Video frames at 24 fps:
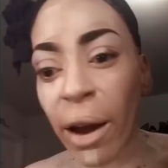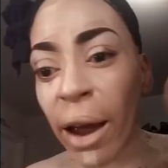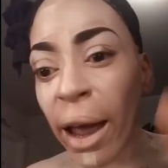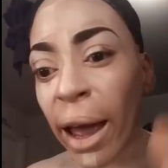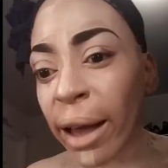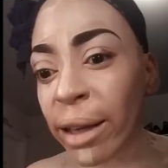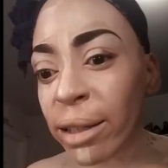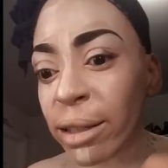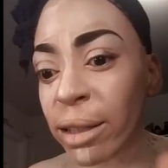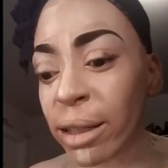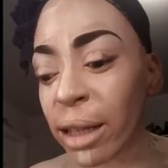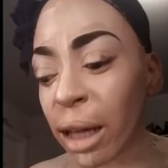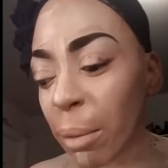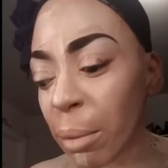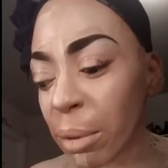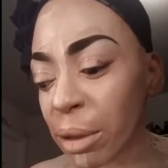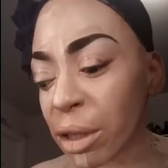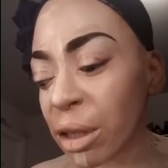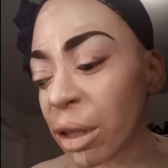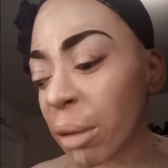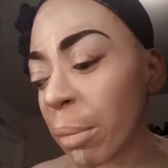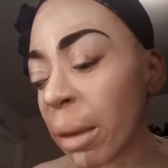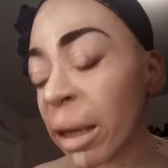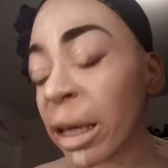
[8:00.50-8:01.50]
actually coming
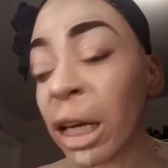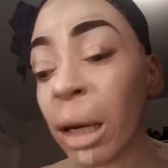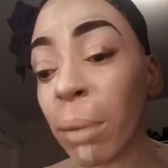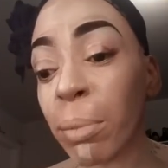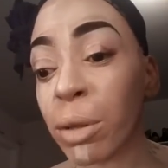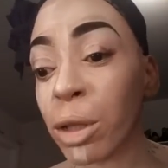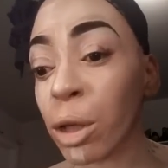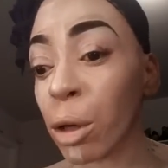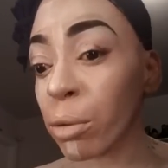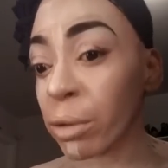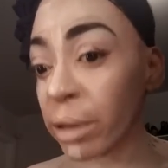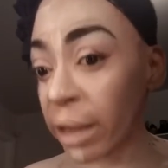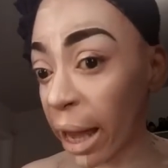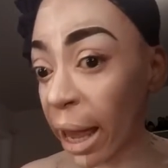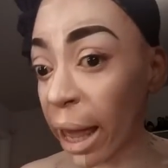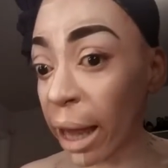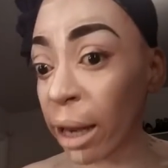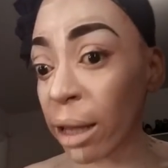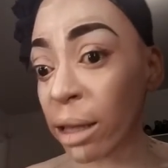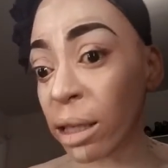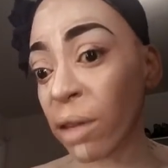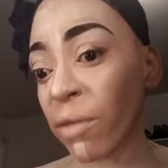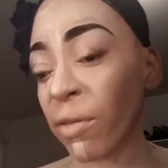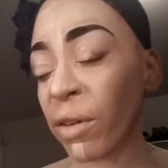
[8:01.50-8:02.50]
to the makeup show
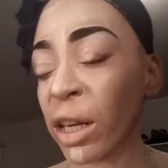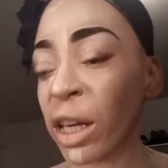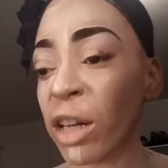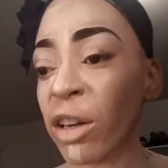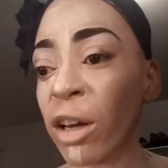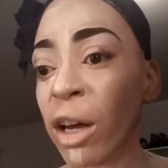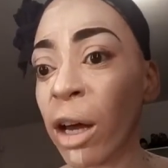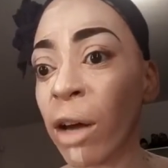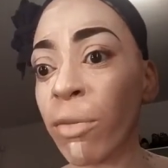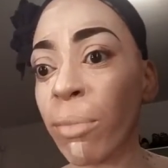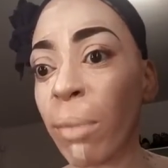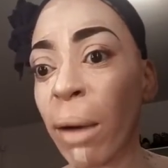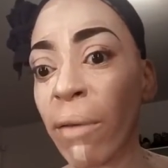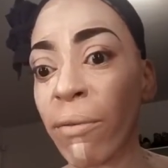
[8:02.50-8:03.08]
Dallas. If any of my